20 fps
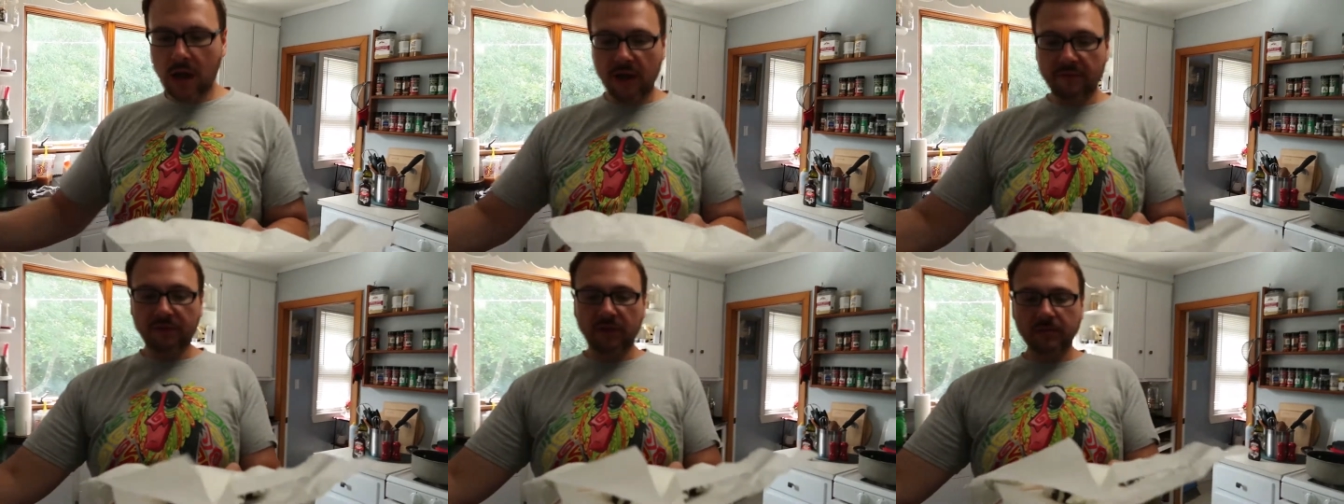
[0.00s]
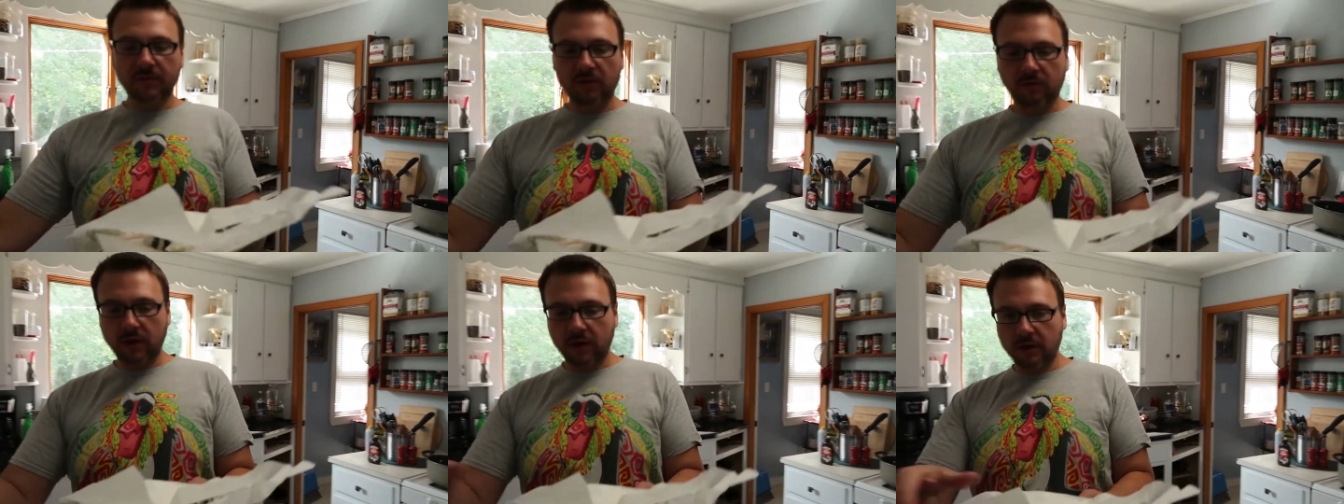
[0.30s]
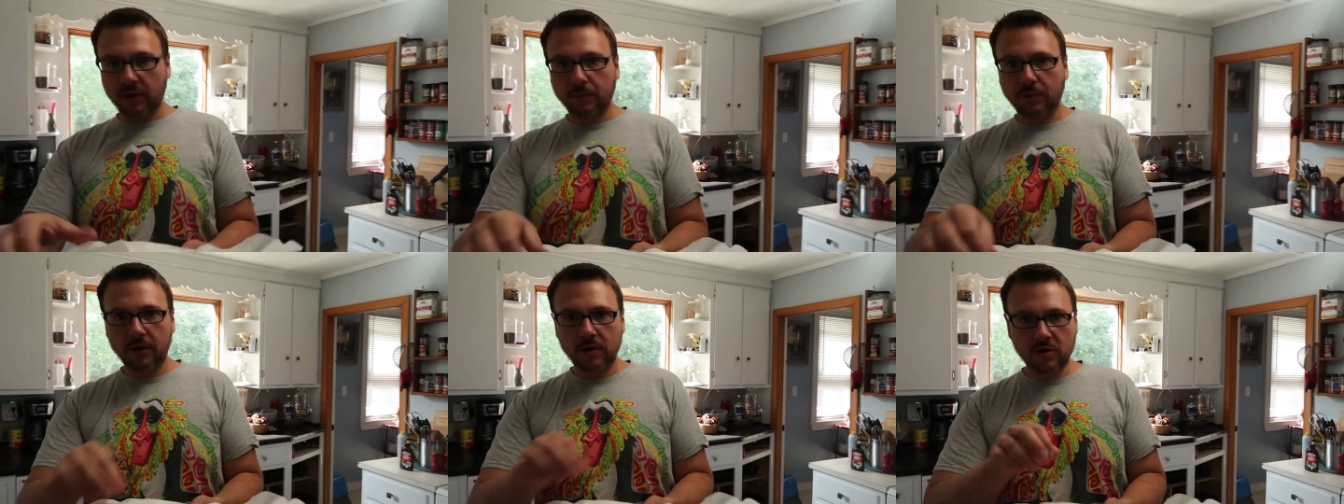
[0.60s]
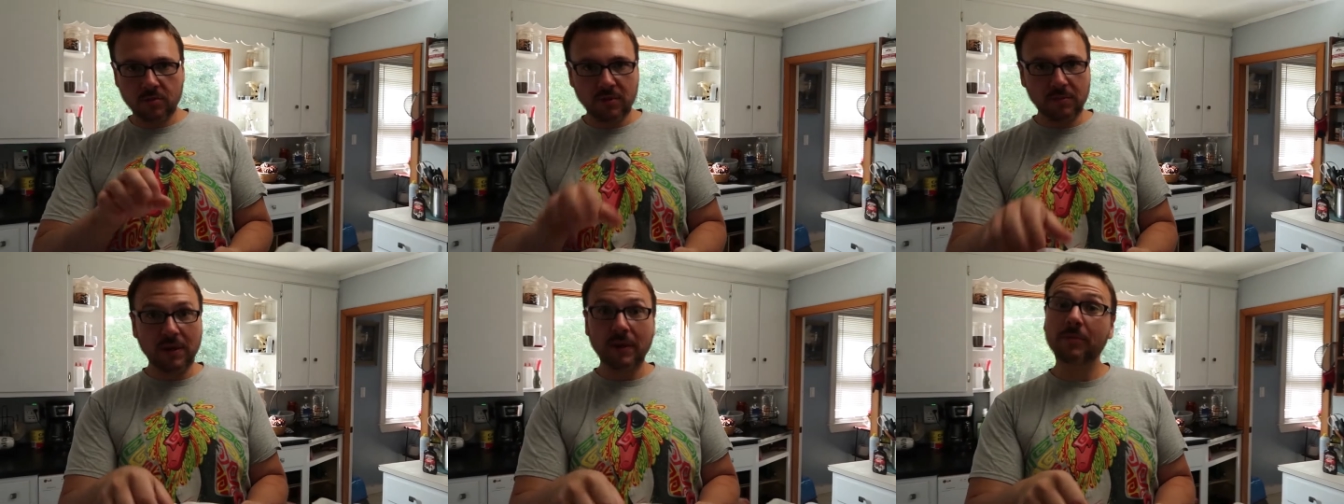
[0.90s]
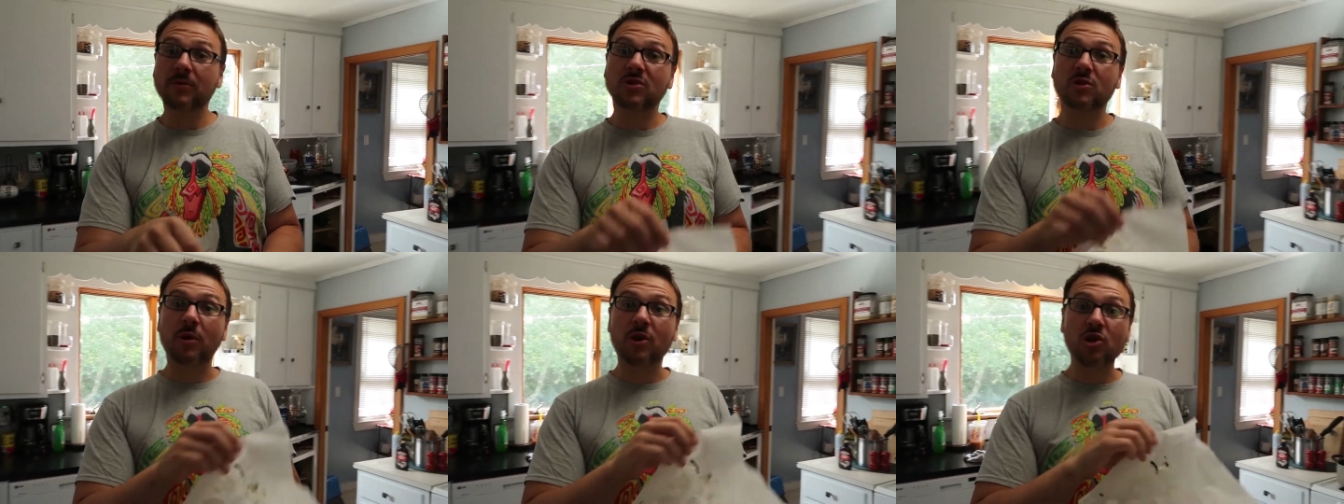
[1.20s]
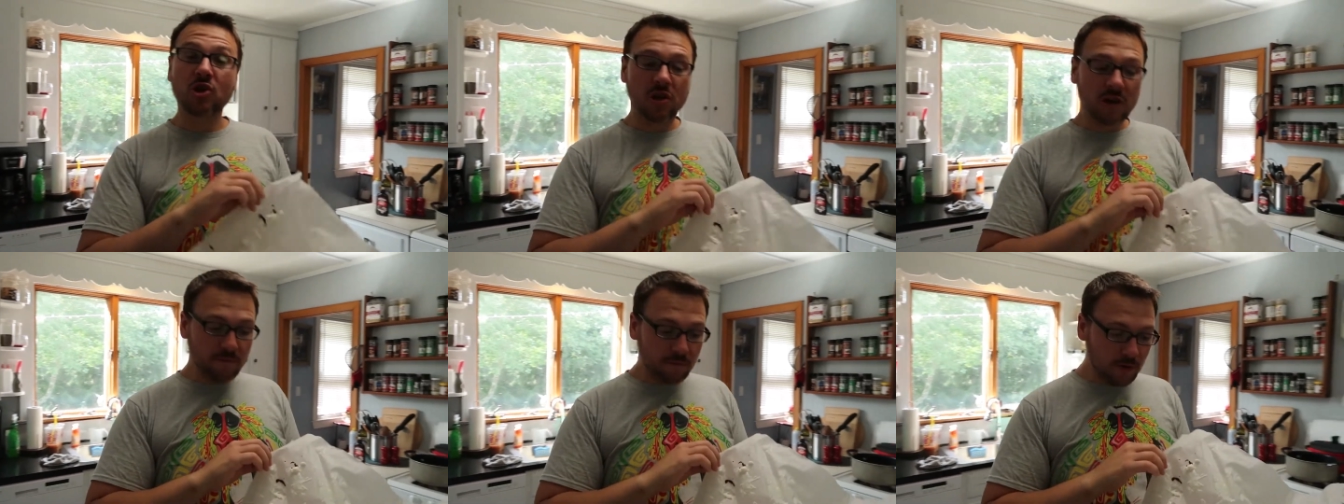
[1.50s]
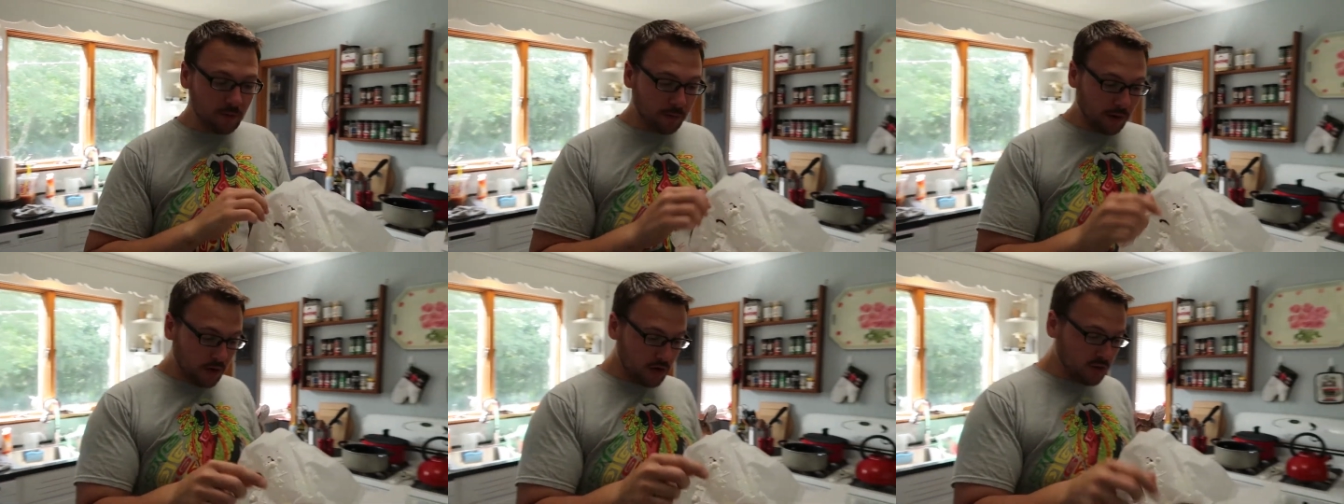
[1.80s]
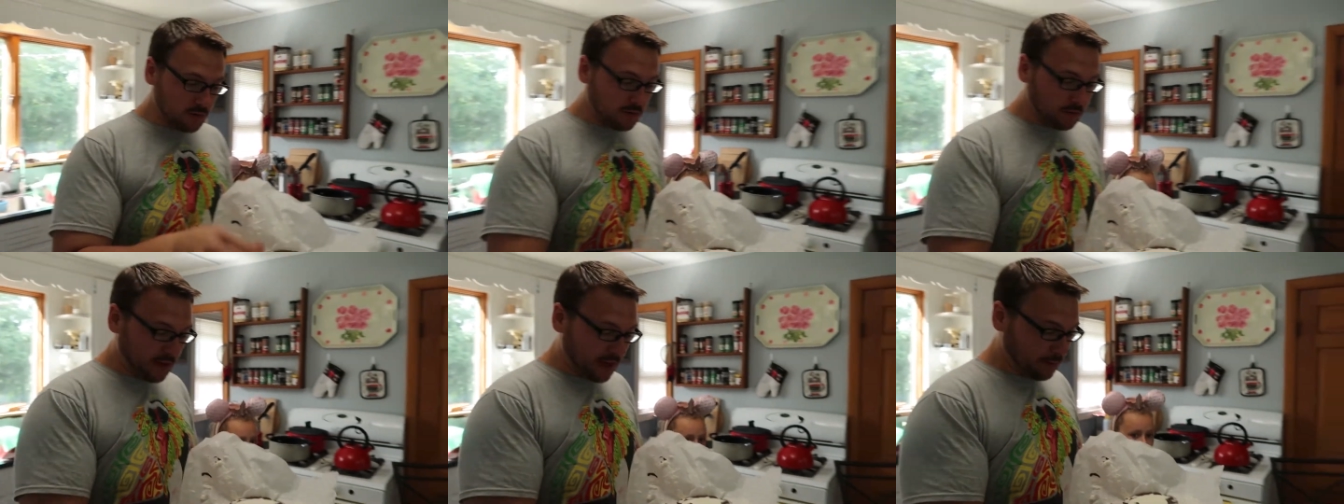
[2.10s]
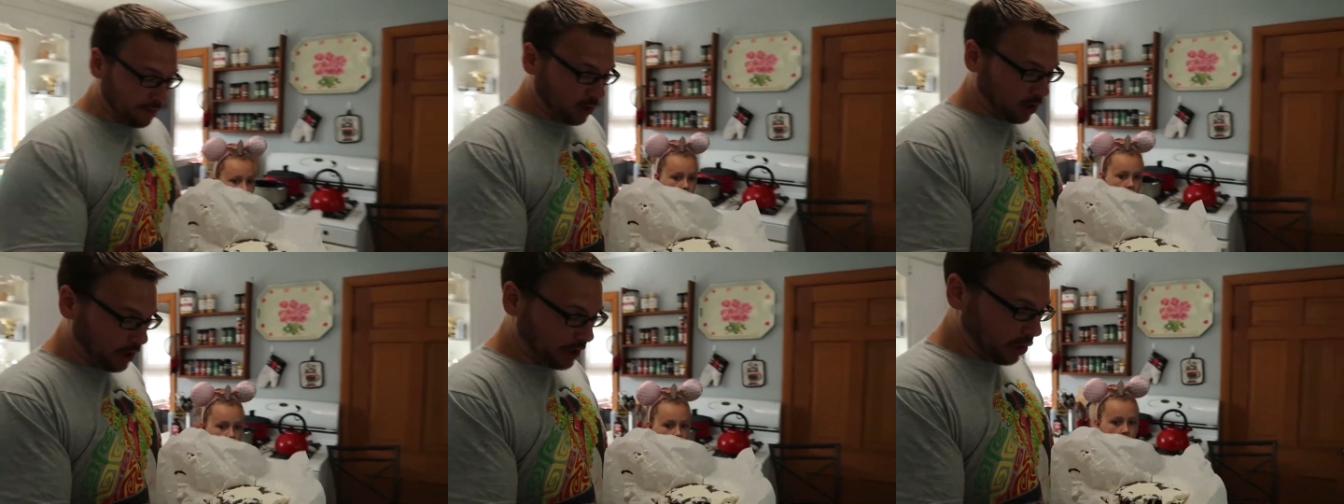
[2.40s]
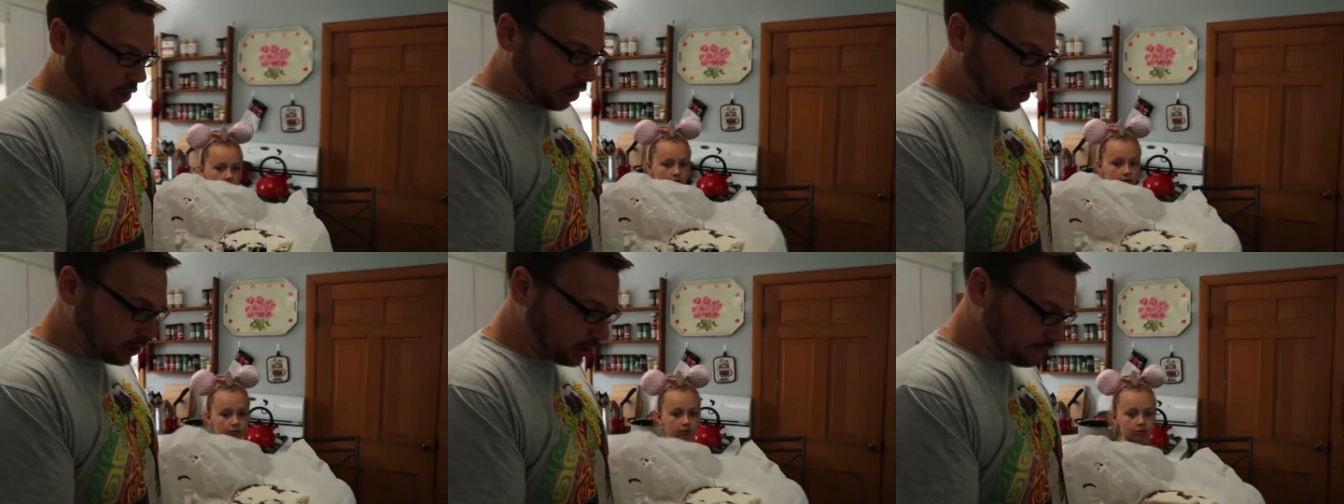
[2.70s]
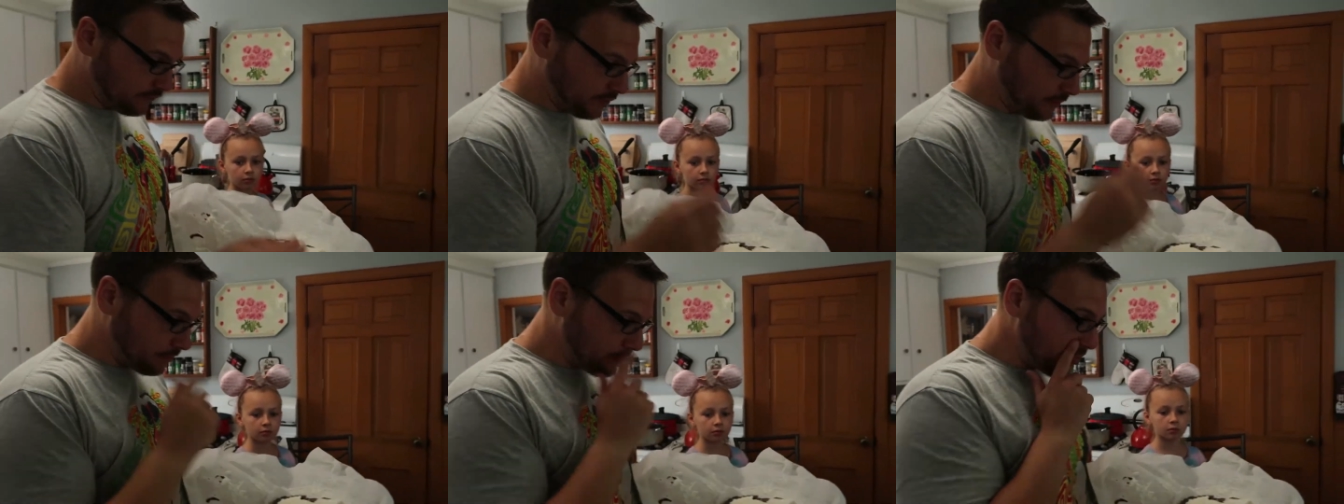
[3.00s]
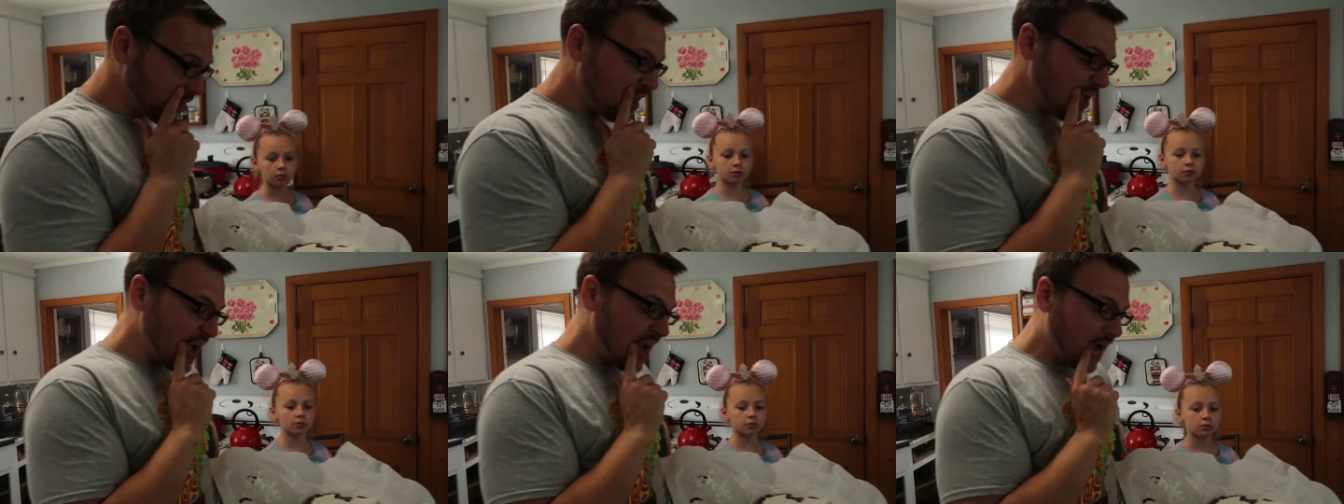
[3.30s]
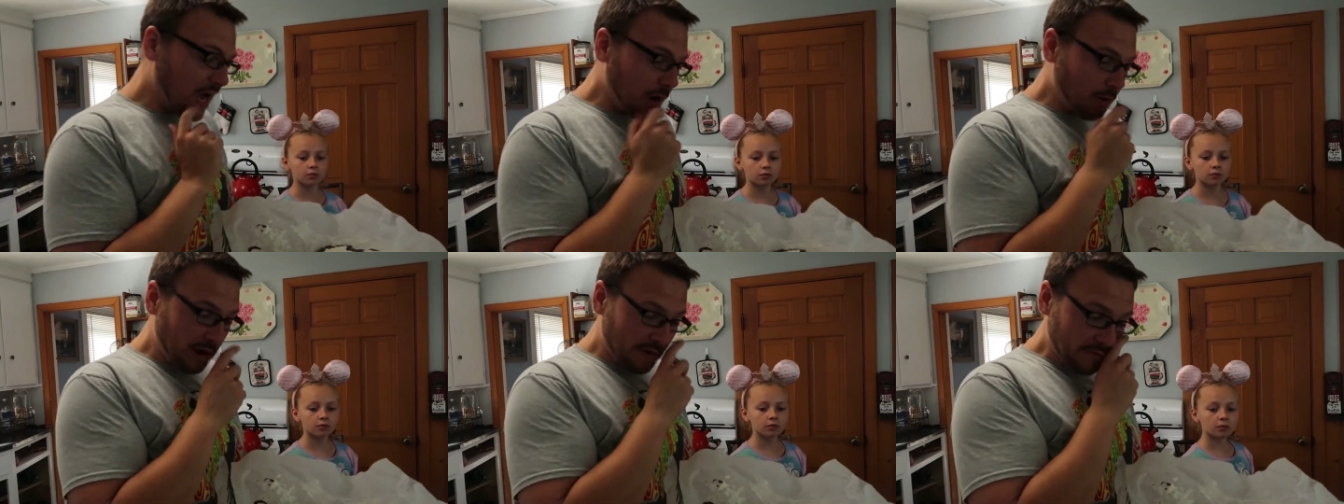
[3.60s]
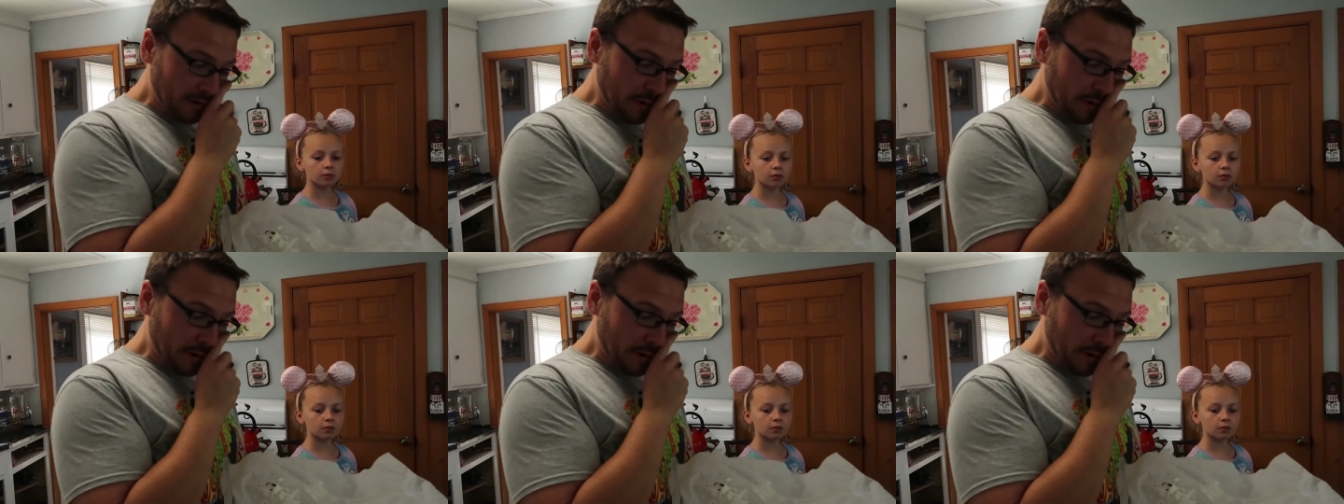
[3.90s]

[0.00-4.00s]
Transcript: I flipped it right on the parchment paper, so I should have put parchment paper oh. on all oh.